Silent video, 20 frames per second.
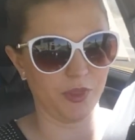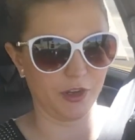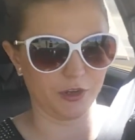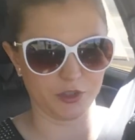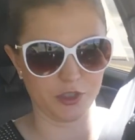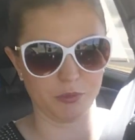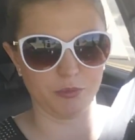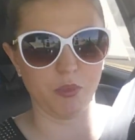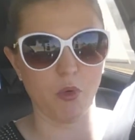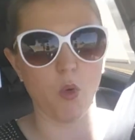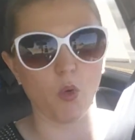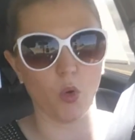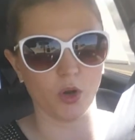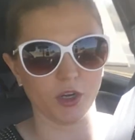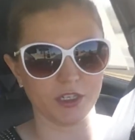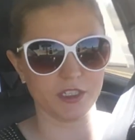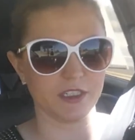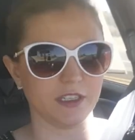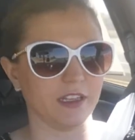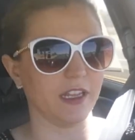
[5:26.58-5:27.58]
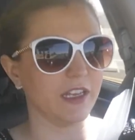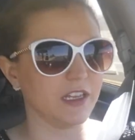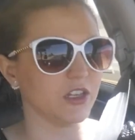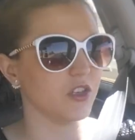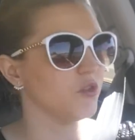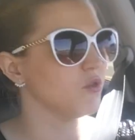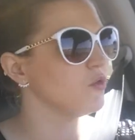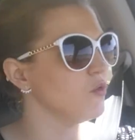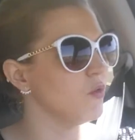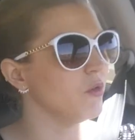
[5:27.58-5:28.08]
their support. Like,
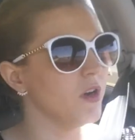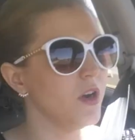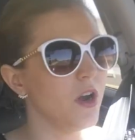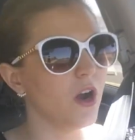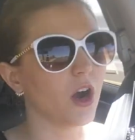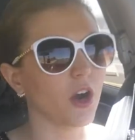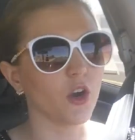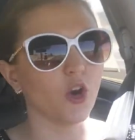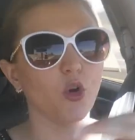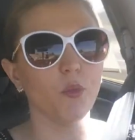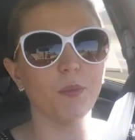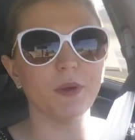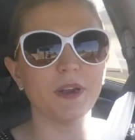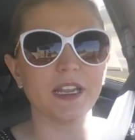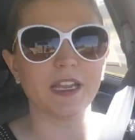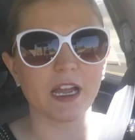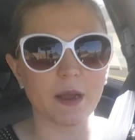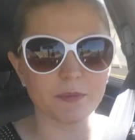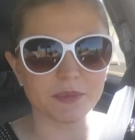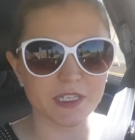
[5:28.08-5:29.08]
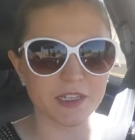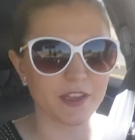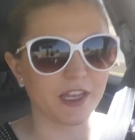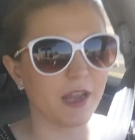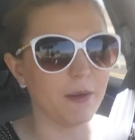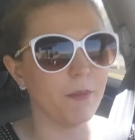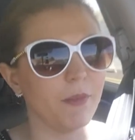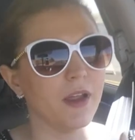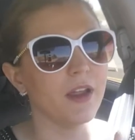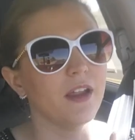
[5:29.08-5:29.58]
you are opening up to
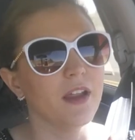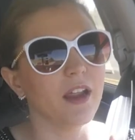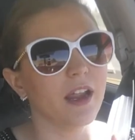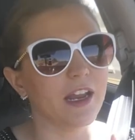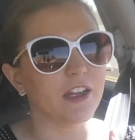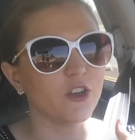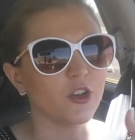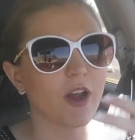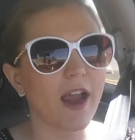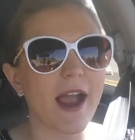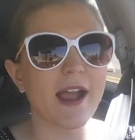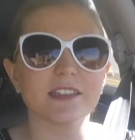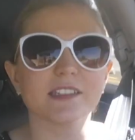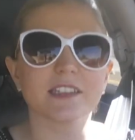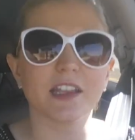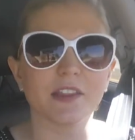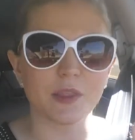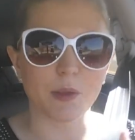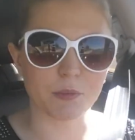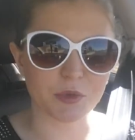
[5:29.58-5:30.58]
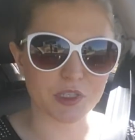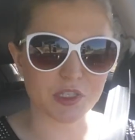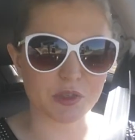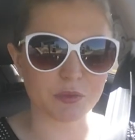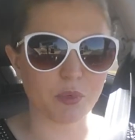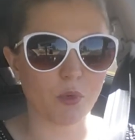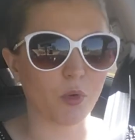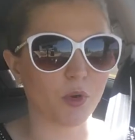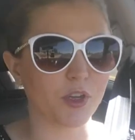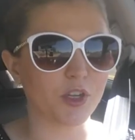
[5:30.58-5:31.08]
them and you're asking them to
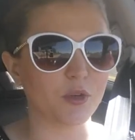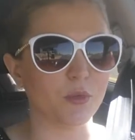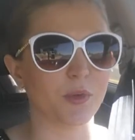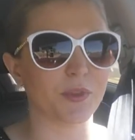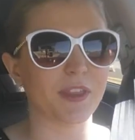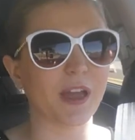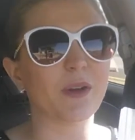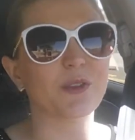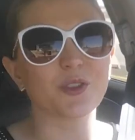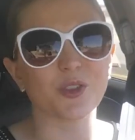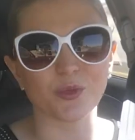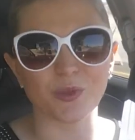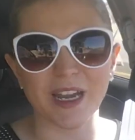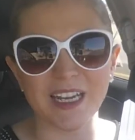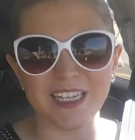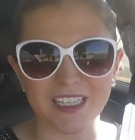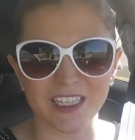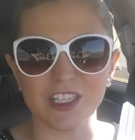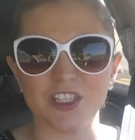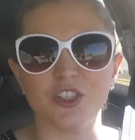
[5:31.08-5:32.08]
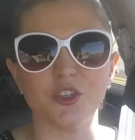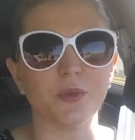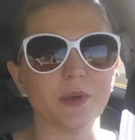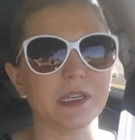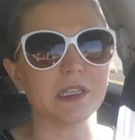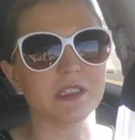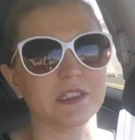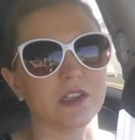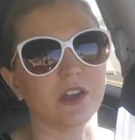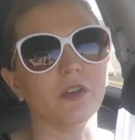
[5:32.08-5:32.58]
support you without directly
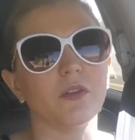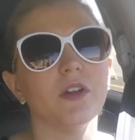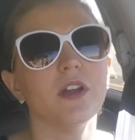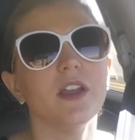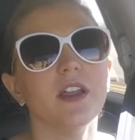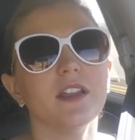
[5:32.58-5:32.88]
doing so.